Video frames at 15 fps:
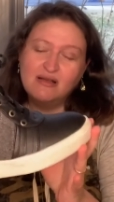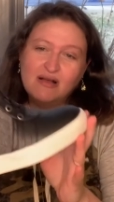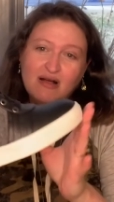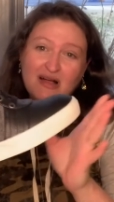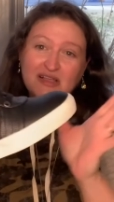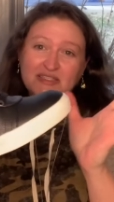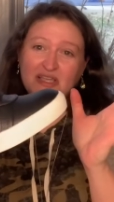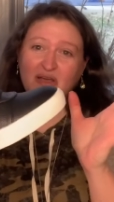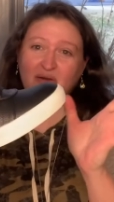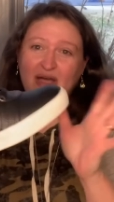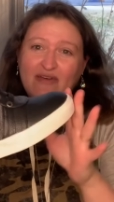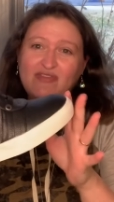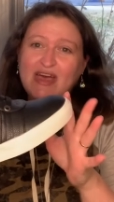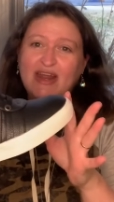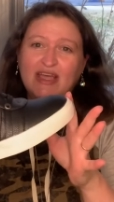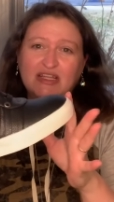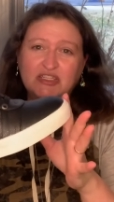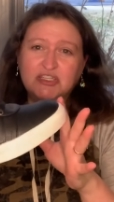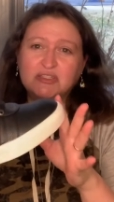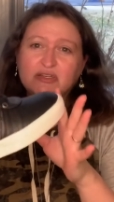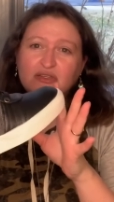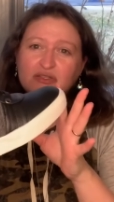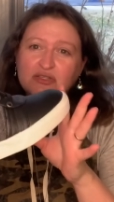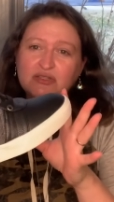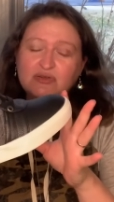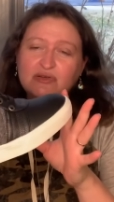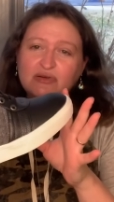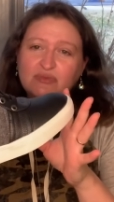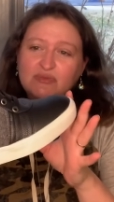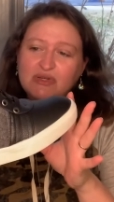also have that edgy look to
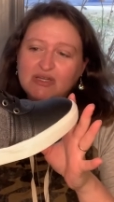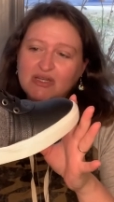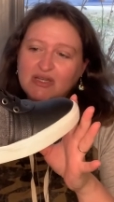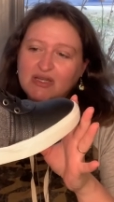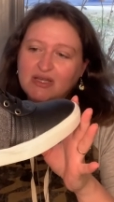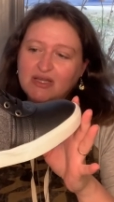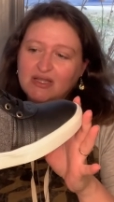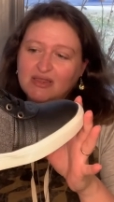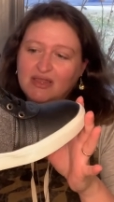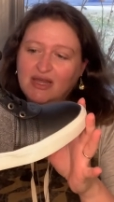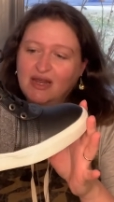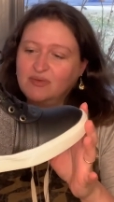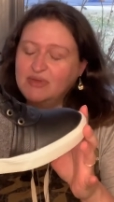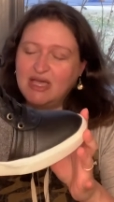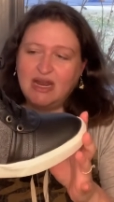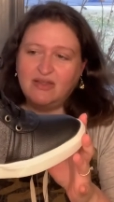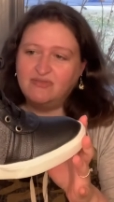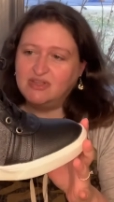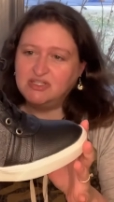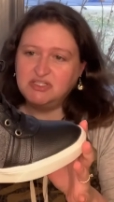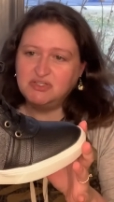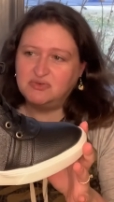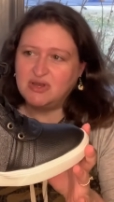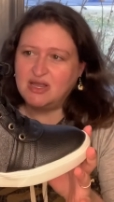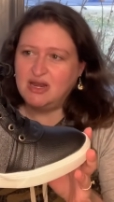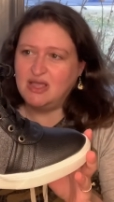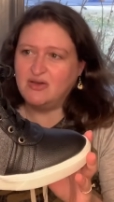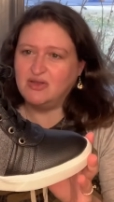them that I'm kind of into right now.